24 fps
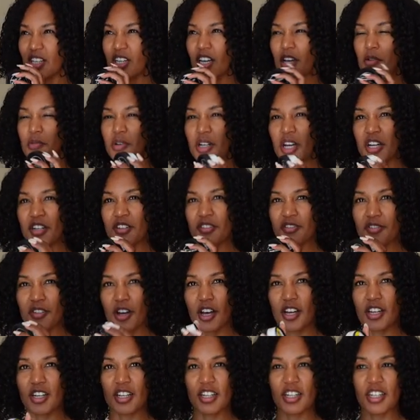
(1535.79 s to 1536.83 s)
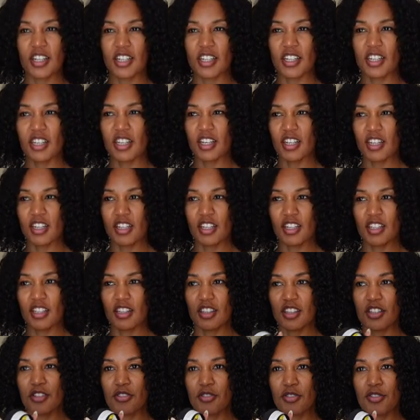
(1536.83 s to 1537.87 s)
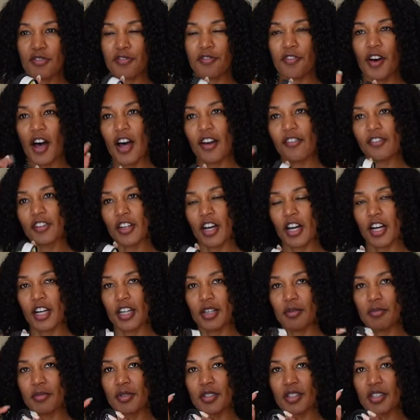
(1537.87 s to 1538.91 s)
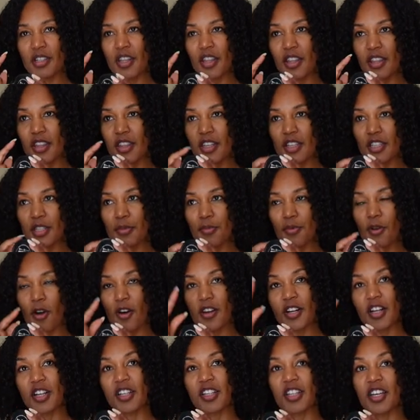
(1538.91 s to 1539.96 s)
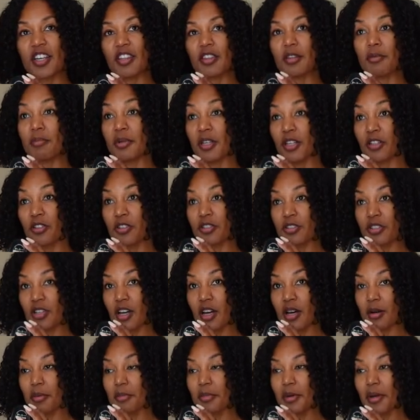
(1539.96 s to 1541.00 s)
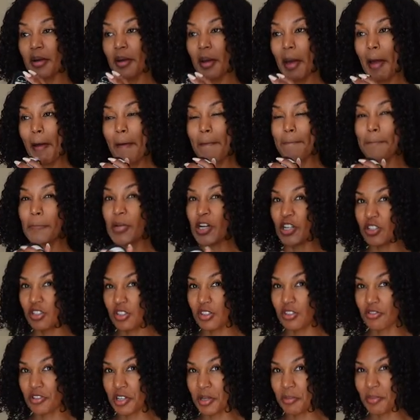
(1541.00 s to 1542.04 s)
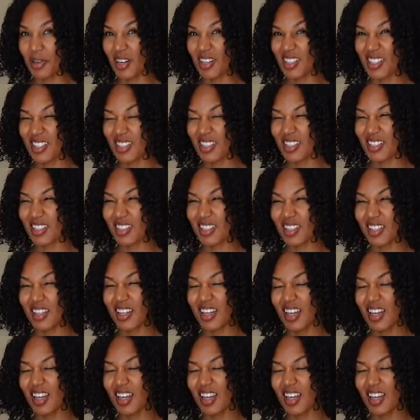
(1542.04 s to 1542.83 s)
And when I divided it, there's 5 times this product in the bigger tub, but it's 30 bucks.